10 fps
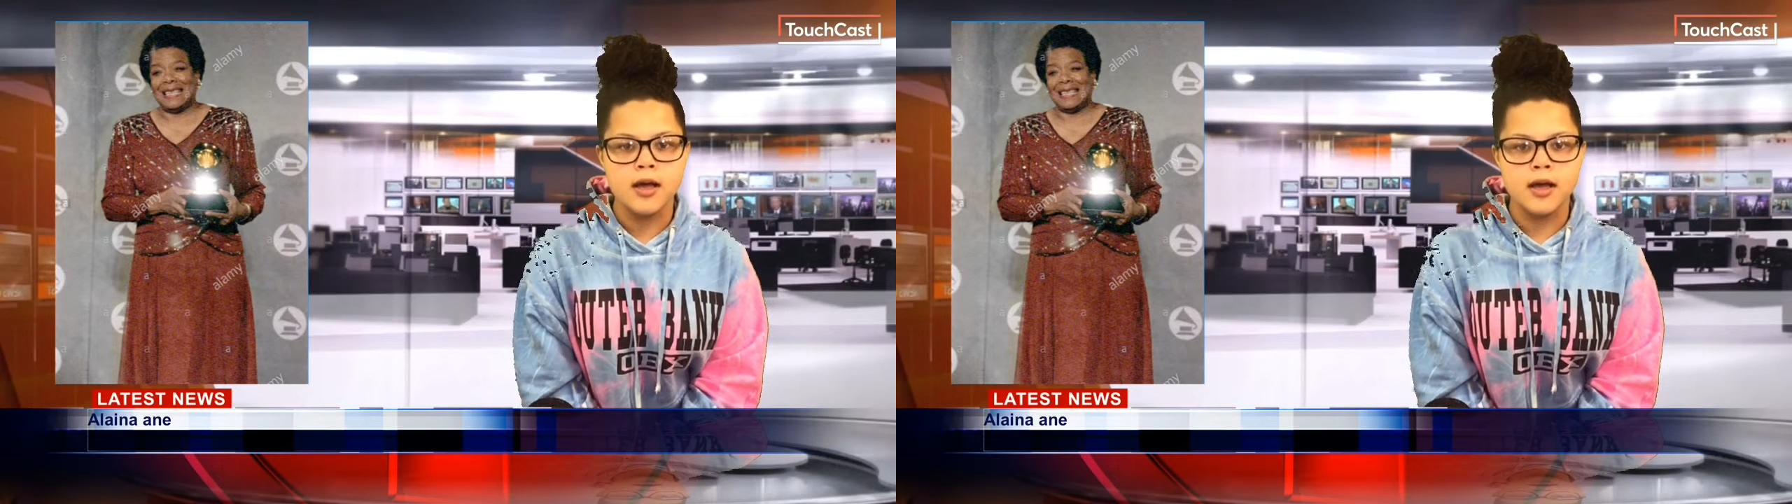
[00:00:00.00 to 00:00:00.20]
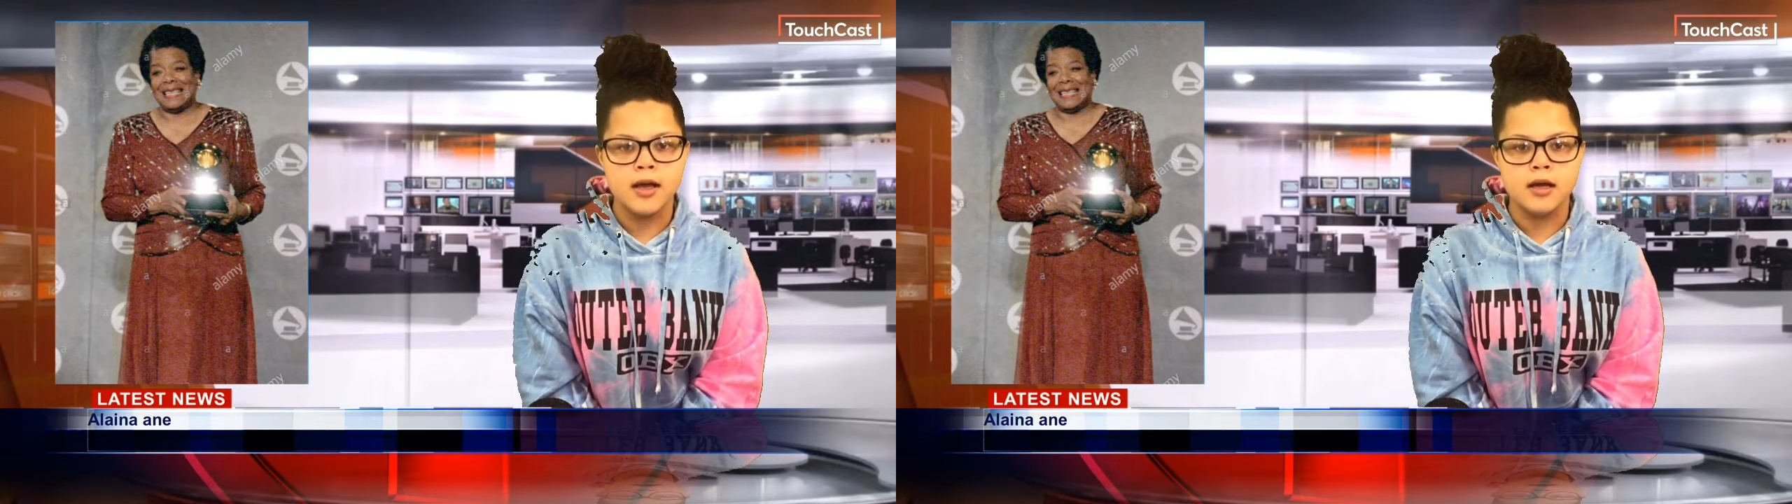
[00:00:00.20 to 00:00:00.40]

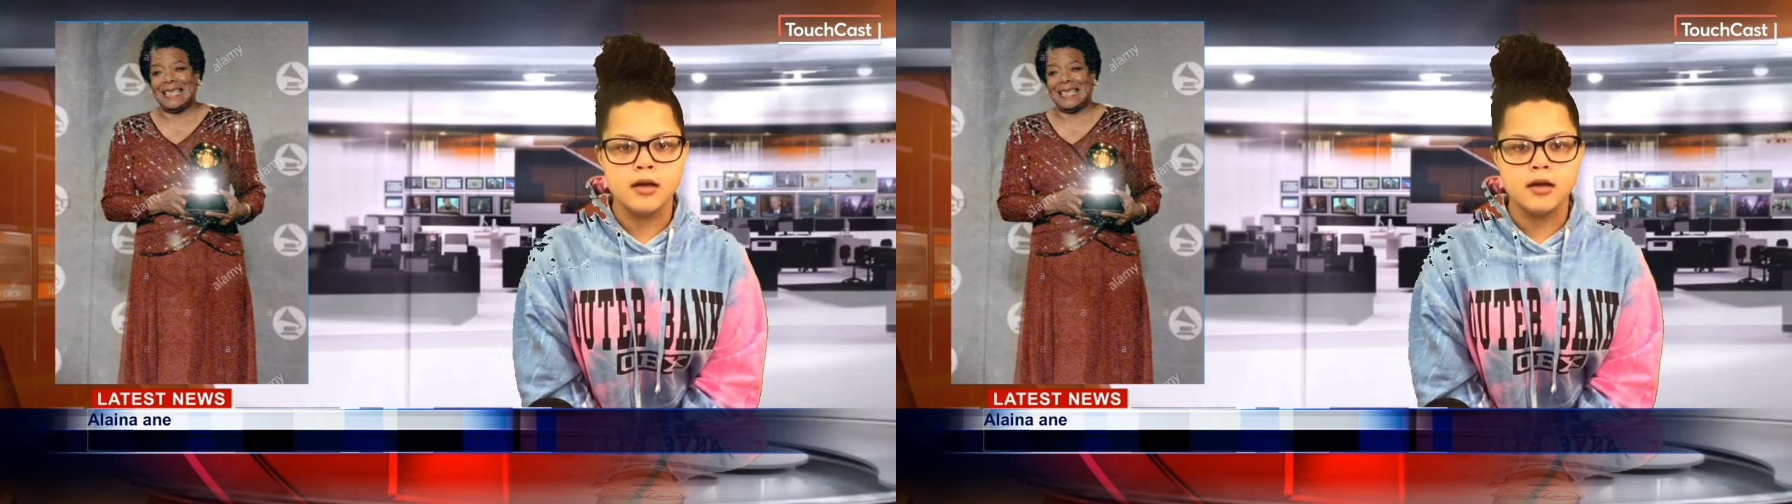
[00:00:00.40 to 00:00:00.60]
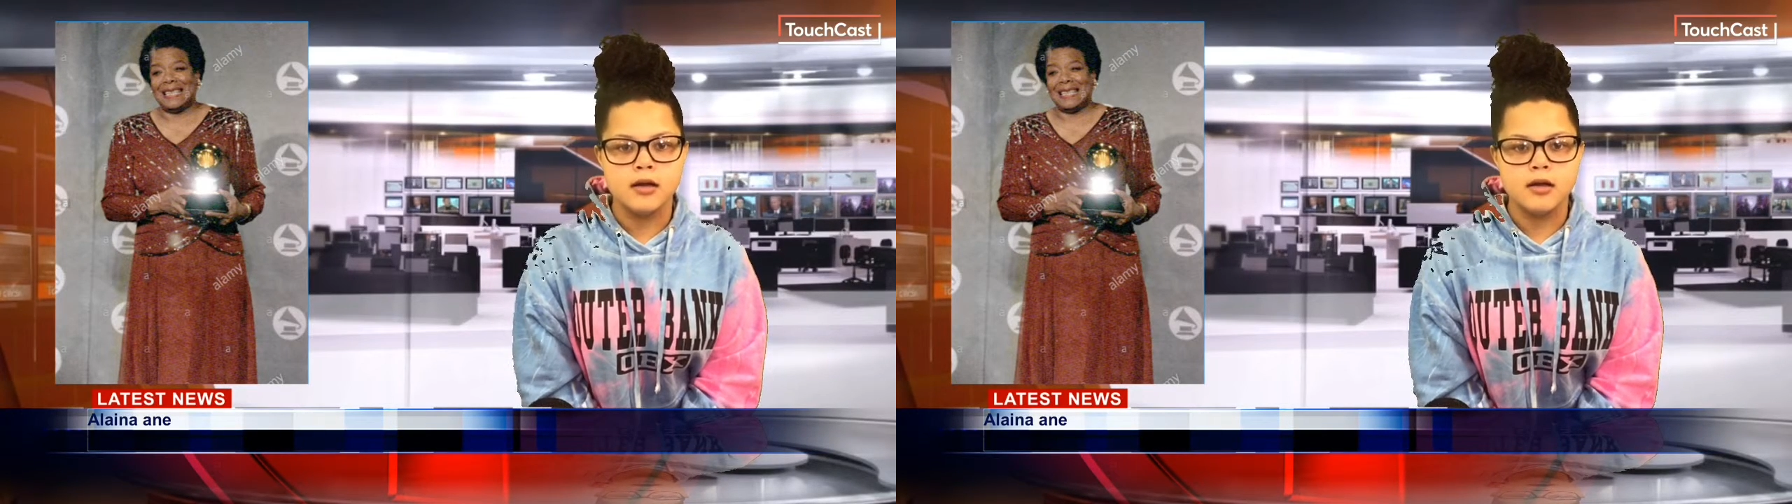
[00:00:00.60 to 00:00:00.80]
in
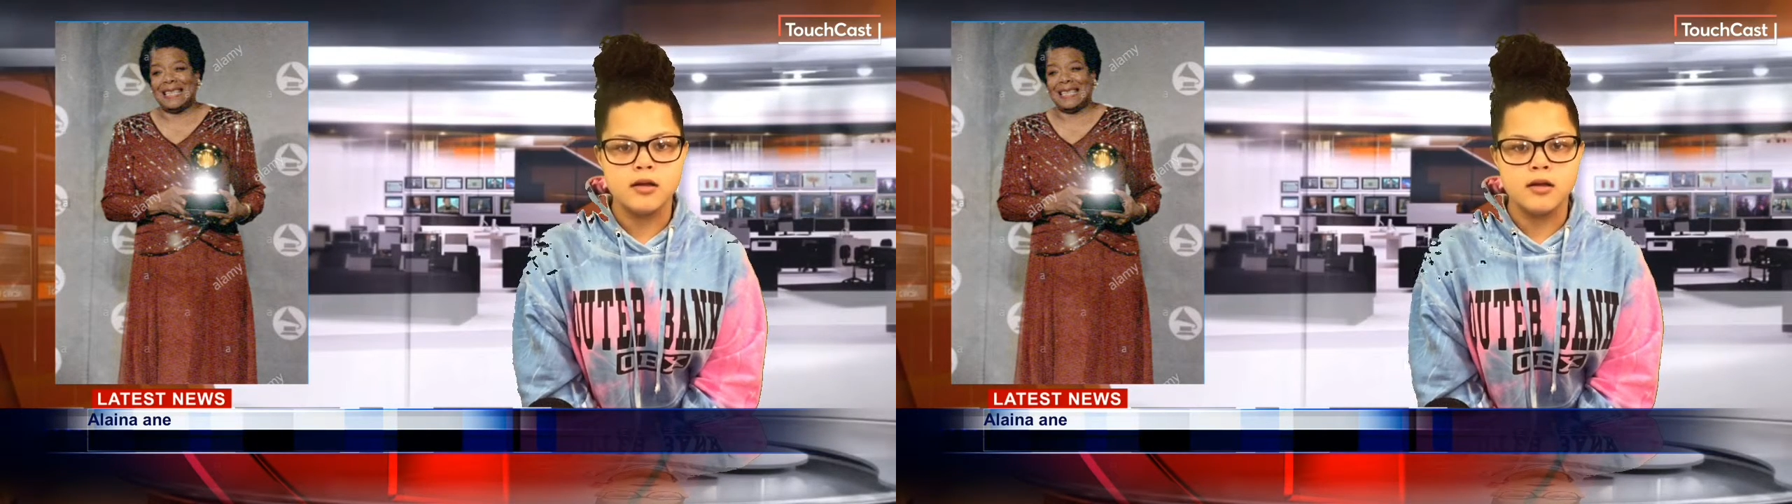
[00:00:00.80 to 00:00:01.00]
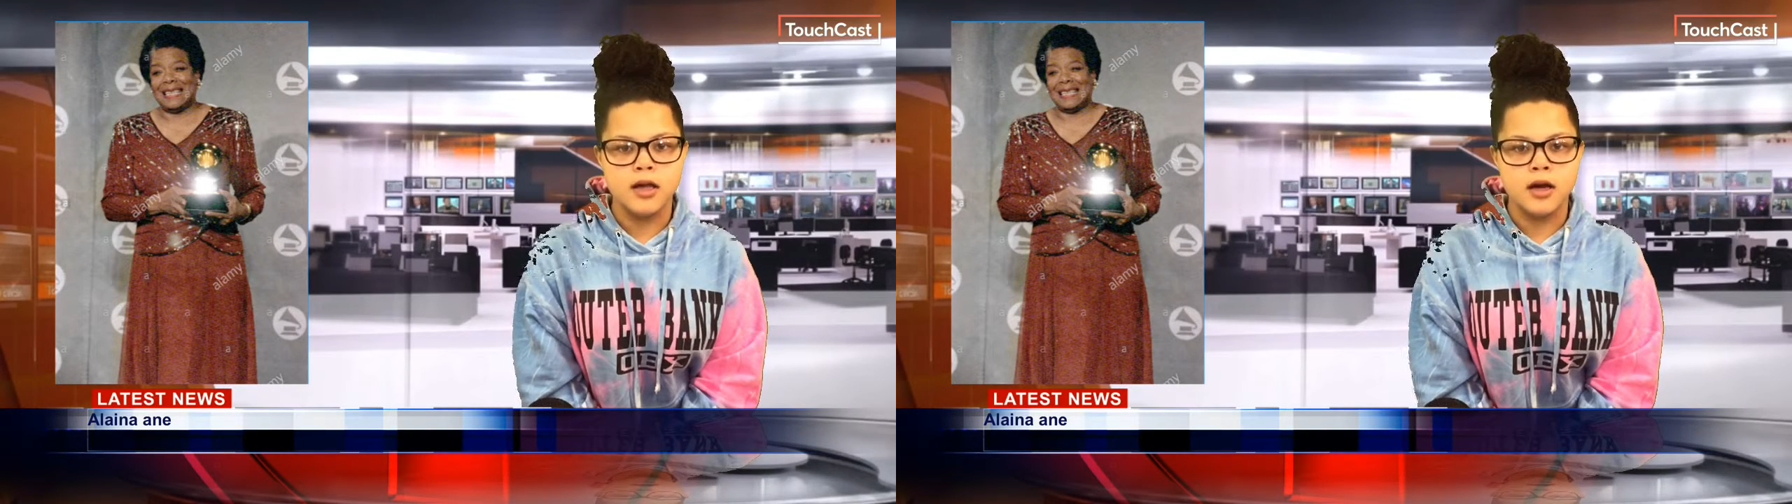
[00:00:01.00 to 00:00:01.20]

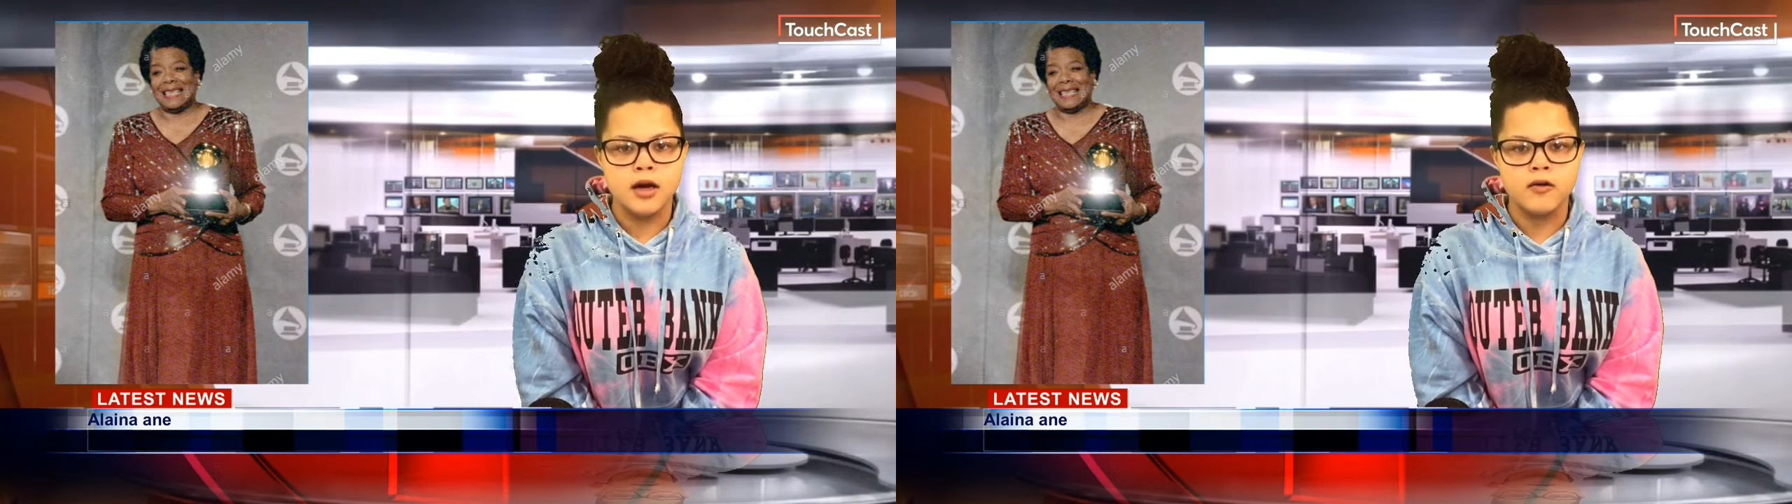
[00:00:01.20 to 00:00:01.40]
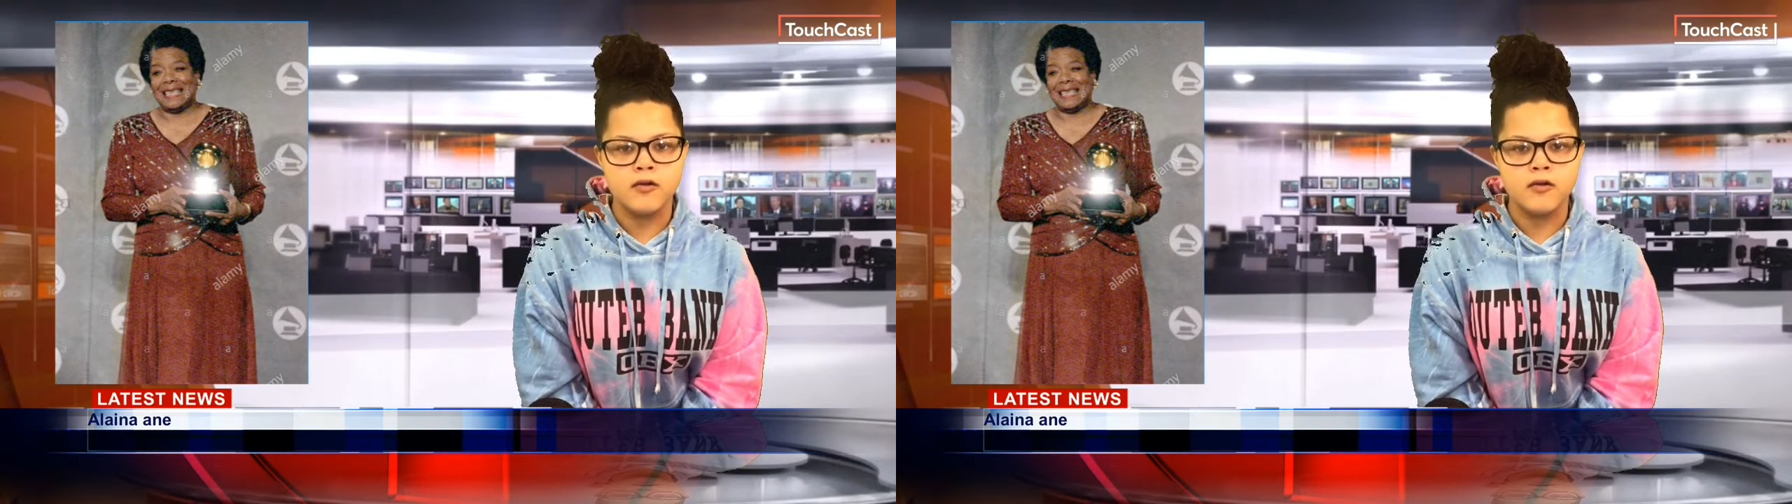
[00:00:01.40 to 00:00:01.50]
the year